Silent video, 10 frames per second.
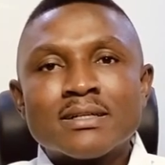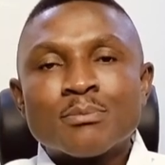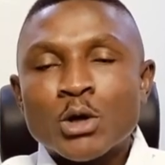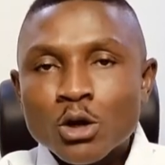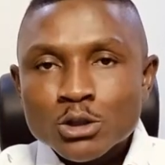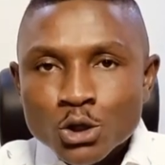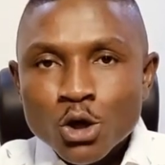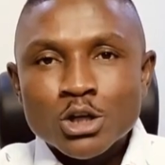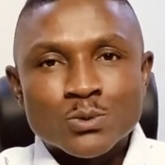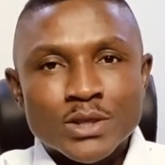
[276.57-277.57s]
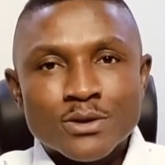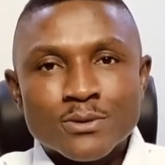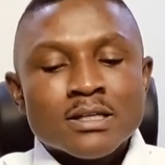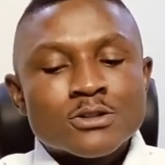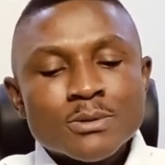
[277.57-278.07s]
because God is with
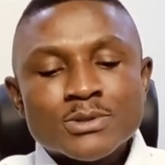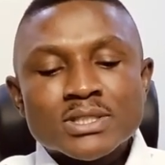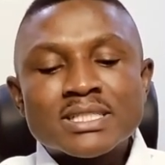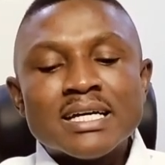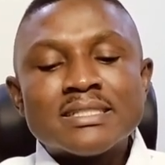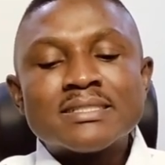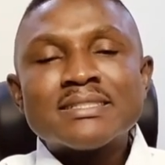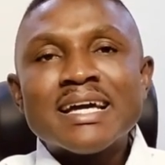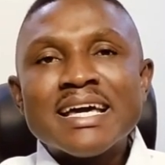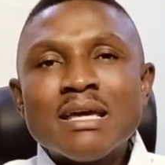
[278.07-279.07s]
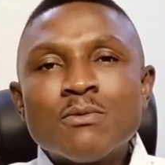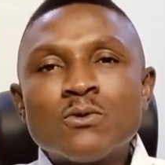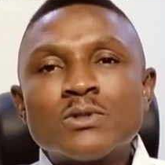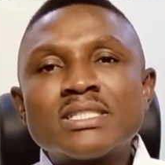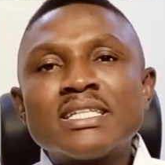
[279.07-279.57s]
you. Scripture says, the enemy
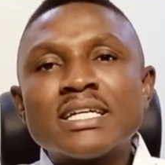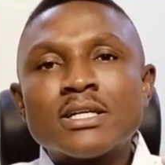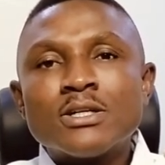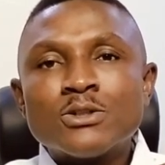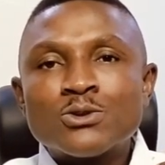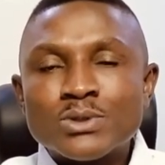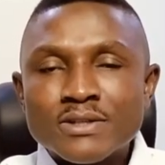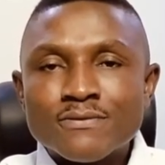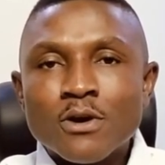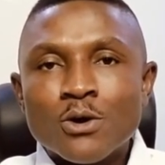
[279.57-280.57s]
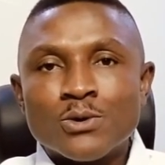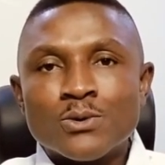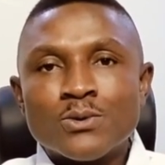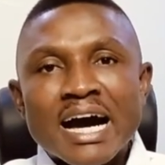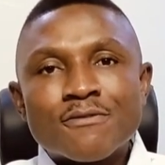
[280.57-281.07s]
will seek to devour
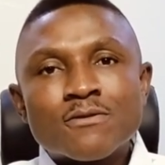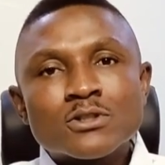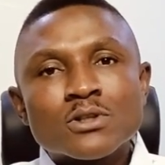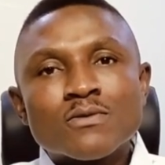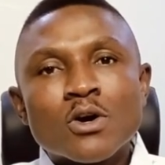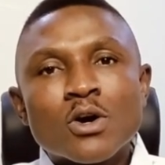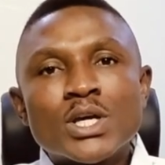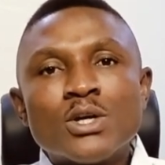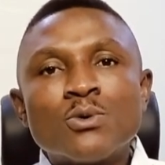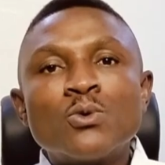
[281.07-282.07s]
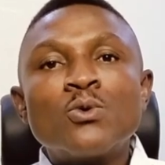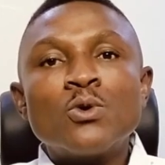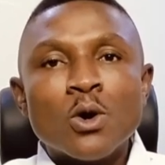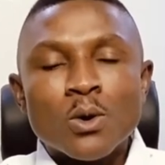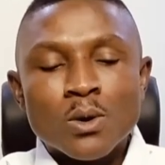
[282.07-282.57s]
you, and first of all, you will
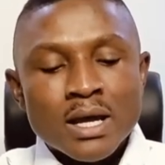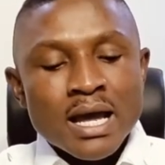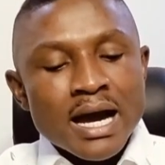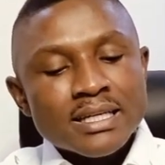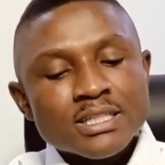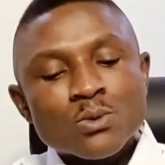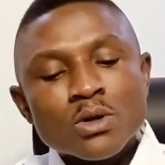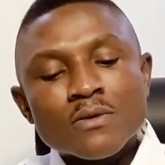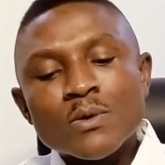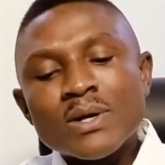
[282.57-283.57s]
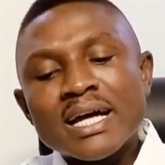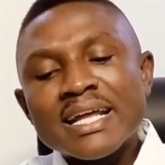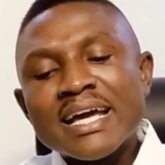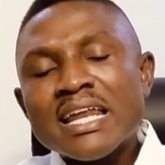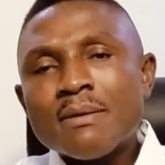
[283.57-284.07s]
roar. And this is one of the ways that
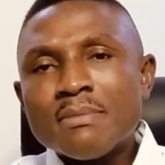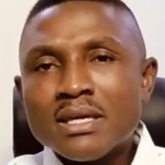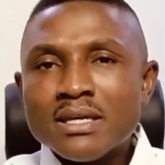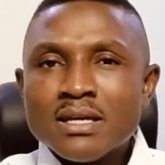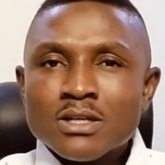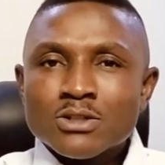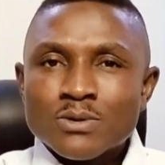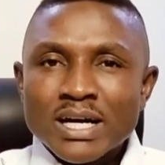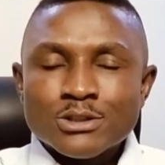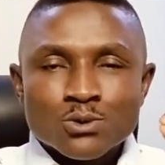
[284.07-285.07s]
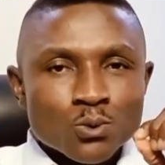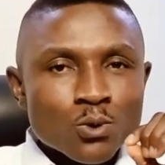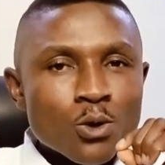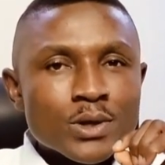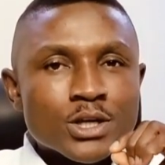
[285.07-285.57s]
the enemy tries to
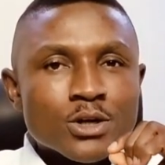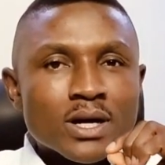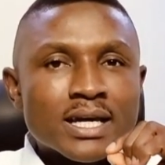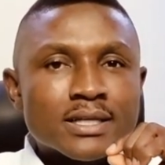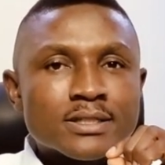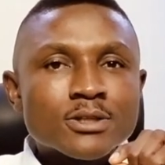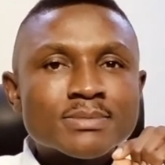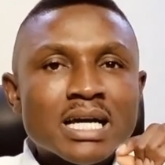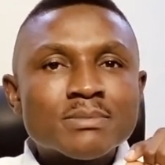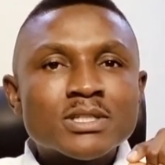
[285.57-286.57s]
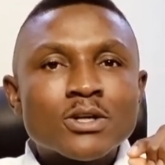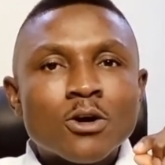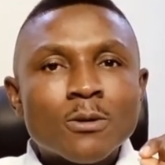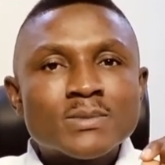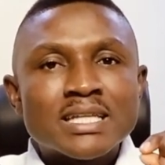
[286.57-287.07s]
roar in your head. Sometimes it
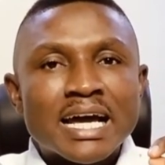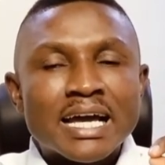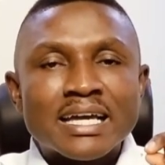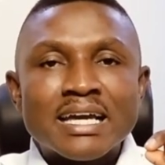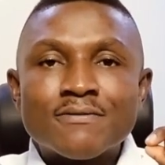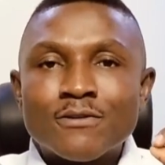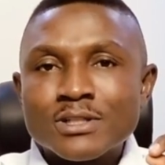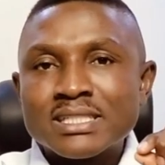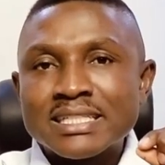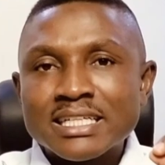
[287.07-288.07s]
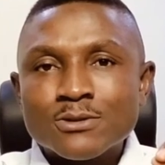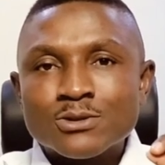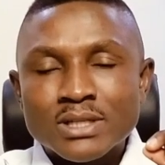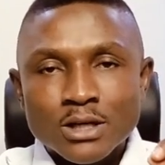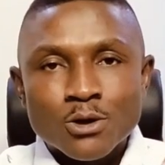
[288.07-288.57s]
comes like a voice that tells
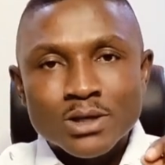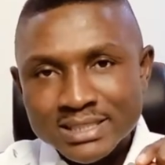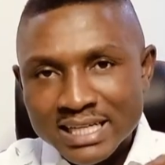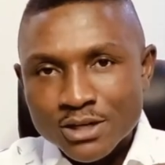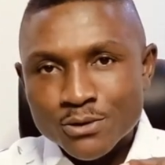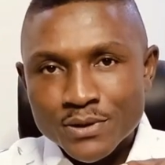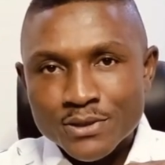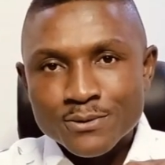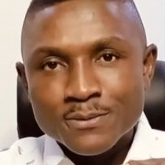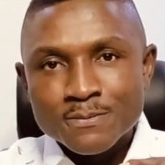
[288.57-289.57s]
you that God is angry with you.